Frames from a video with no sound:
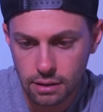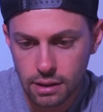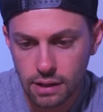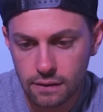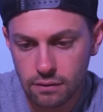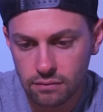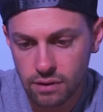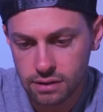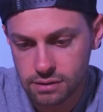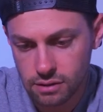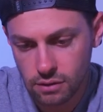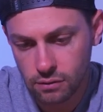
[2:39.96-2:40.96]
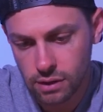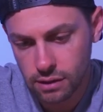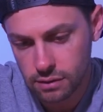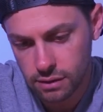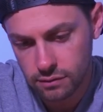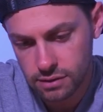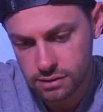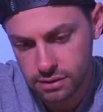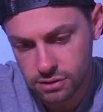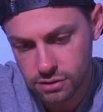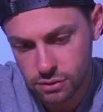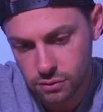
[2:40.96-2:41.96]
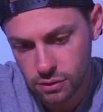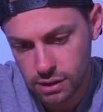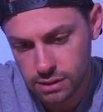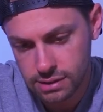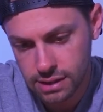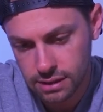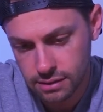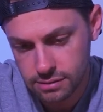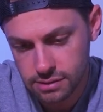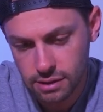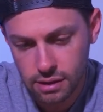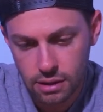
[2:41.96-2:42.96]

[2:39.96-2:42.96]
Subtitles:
And then vents all around, obviously 2 antennas.